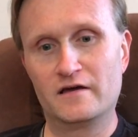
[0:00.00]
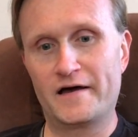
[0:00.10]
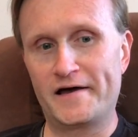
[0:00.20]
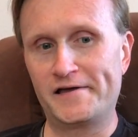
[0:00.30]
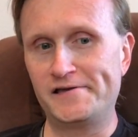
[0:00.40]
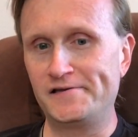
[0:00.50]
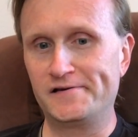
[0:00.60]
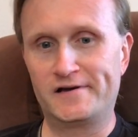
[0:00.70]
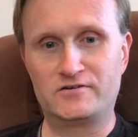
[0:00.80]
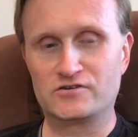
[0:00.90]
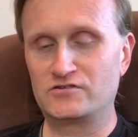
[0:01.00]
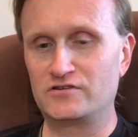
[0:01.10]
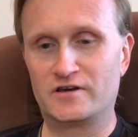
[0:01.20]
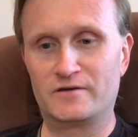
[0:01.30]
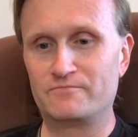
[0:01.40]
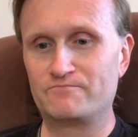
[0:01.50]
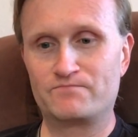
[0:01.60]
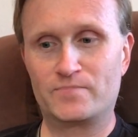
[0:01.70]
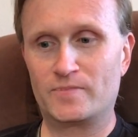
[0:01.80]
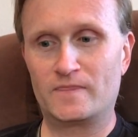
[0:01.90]
I I just uh,
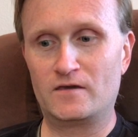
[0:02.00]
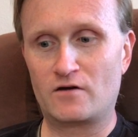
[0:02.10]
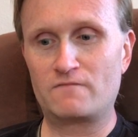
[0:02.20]
you know,